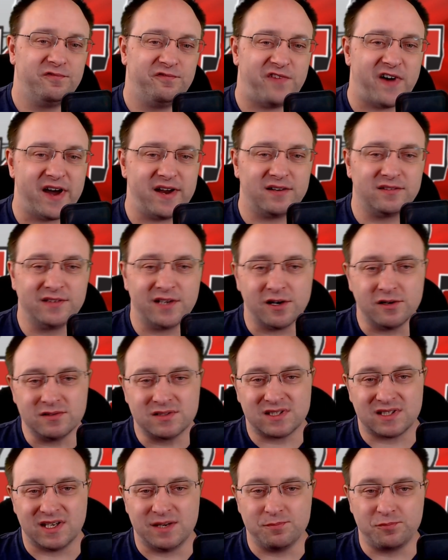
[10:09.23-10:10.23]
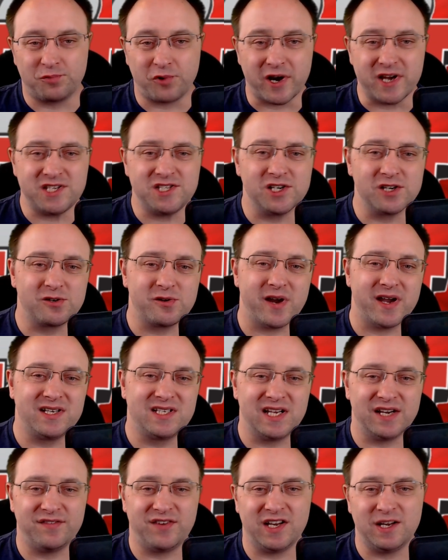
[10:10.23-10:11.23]
Final notes: embrace your
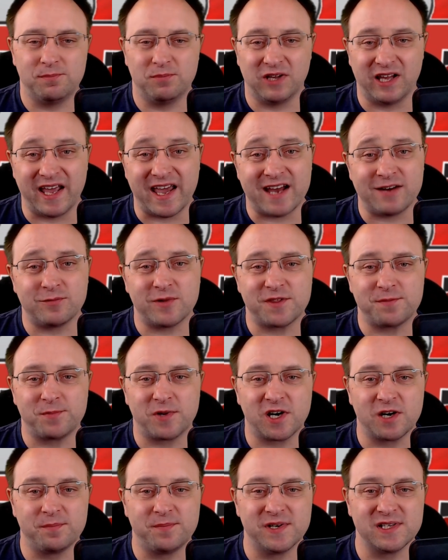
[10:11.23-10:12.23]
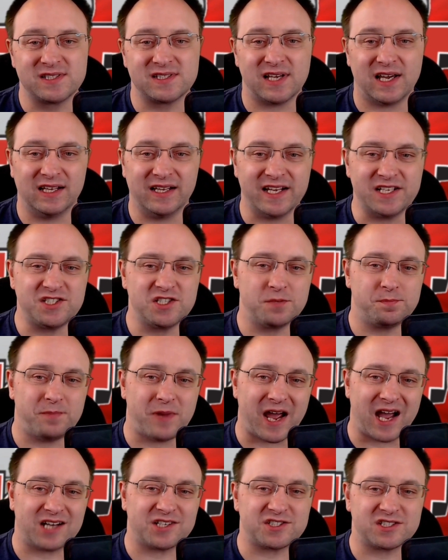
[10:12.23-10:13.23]
creativity, plan with purpose, and let your
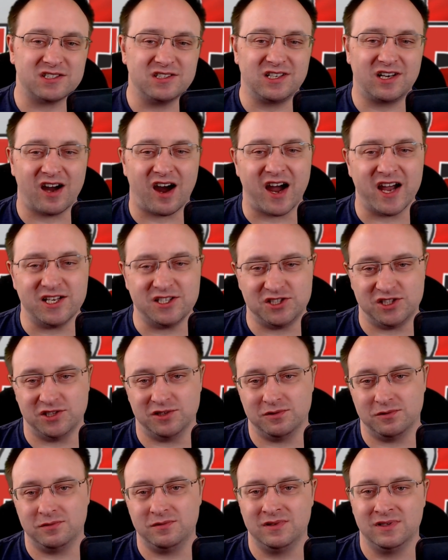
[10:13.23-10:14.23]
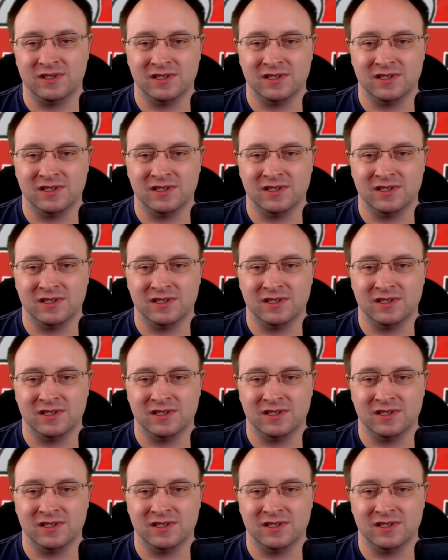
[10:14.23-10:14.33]
passion guide you